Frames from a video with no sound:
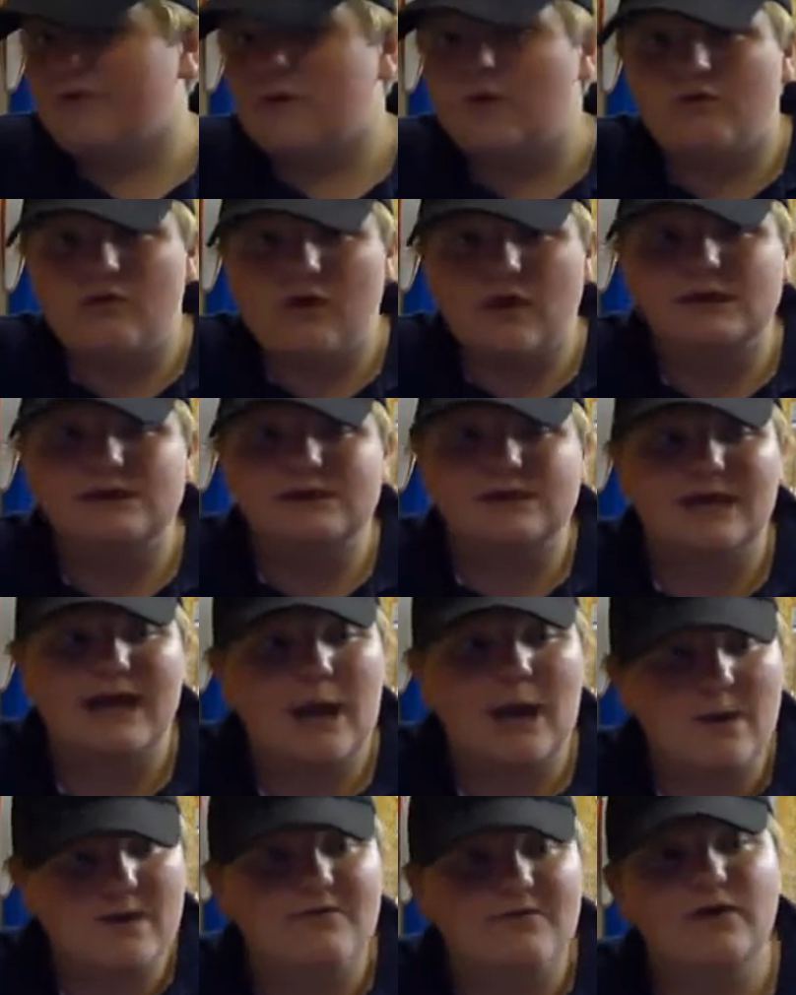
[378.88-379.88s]
or IC,
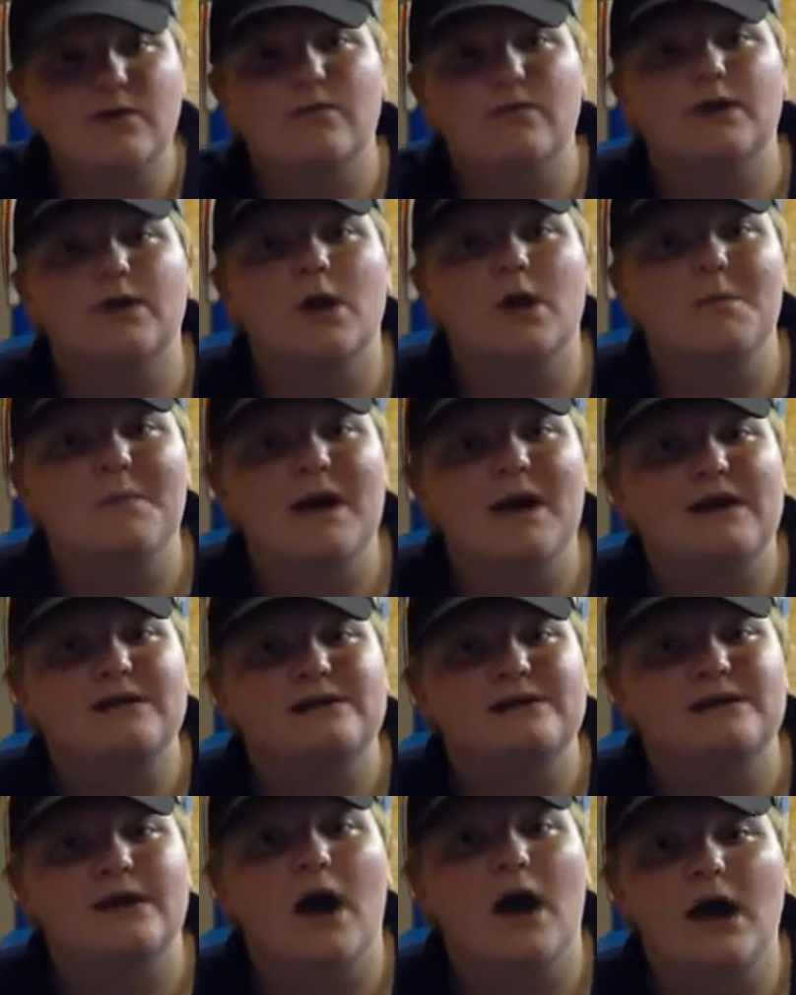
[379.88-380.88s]
however you want to go
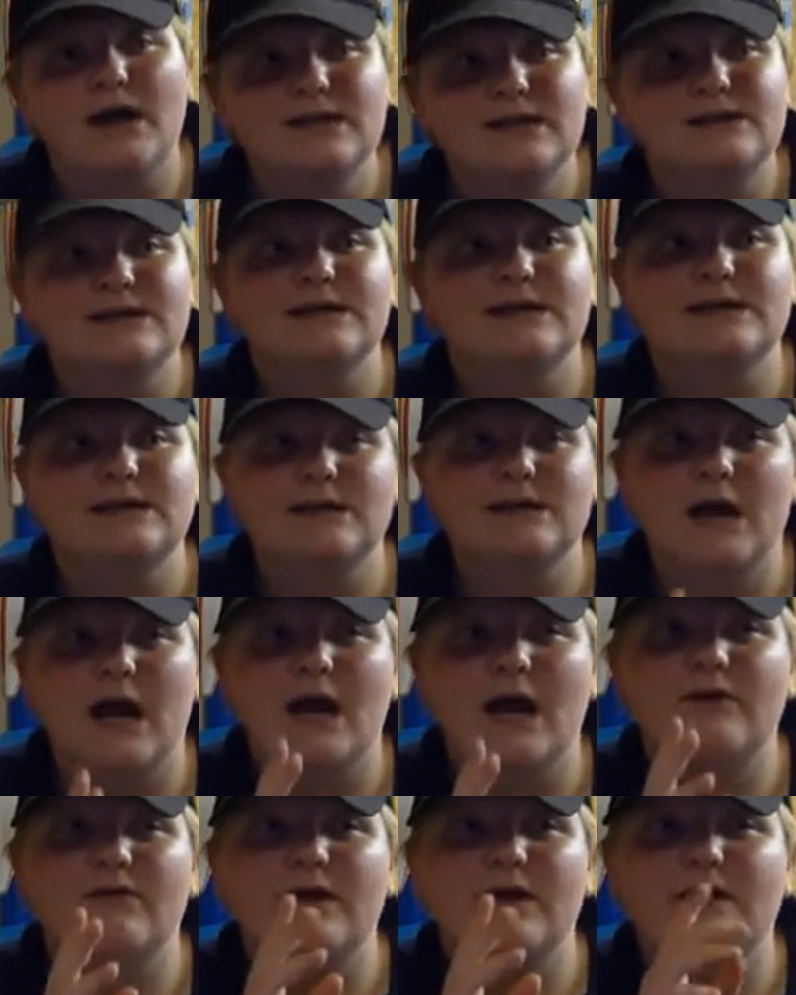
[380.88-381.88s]
about it. IC,
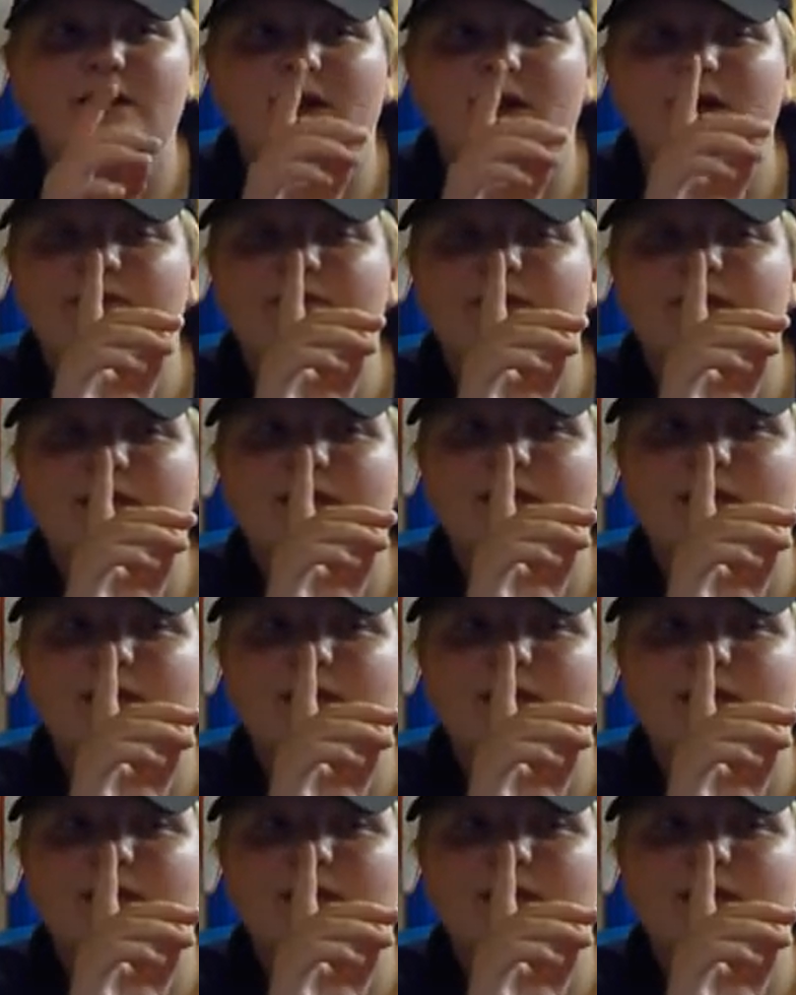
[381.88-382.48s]
I think,